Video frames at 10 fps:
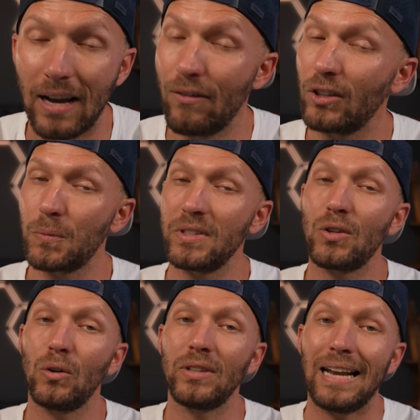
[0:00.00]
I've also been
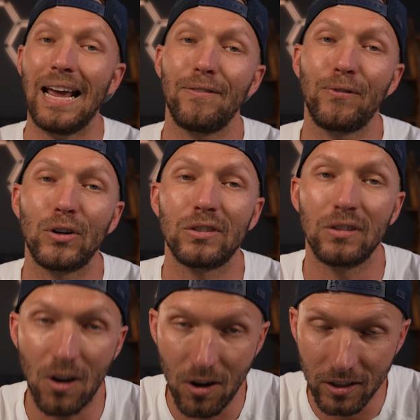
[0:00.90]
told that at first
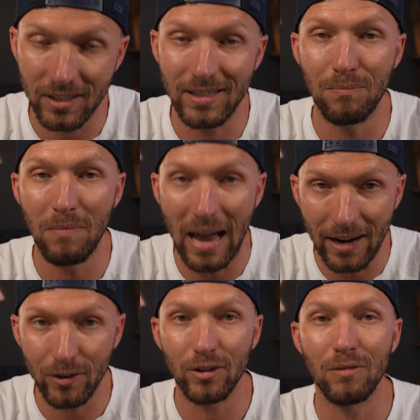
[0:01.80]
launch, the
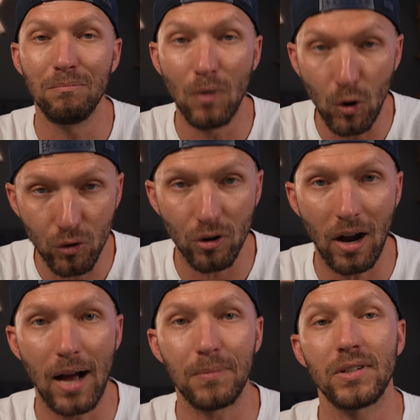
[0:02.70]
Matter motor
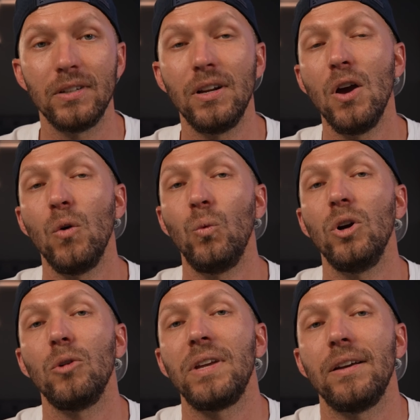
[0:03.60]
option
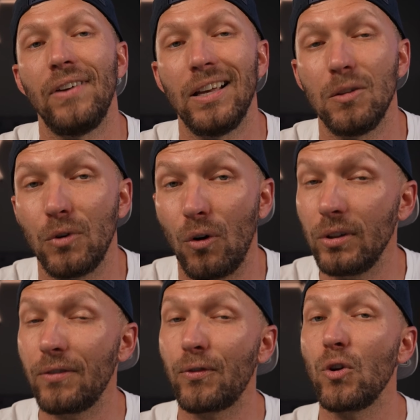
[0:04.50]
will be available
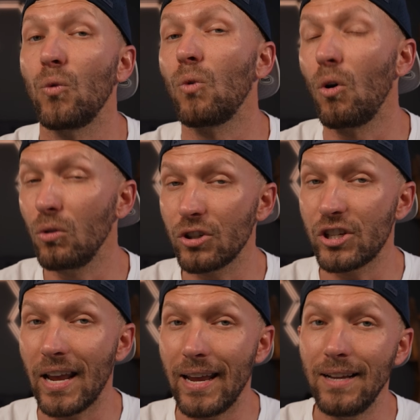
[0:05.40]
only for the roller
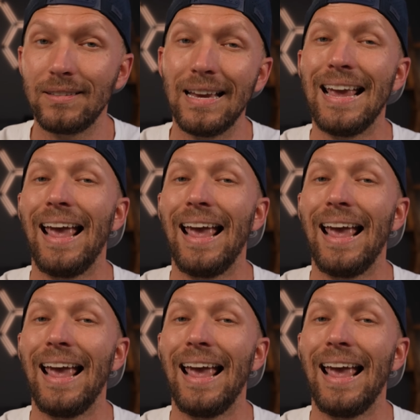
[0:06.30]
shades.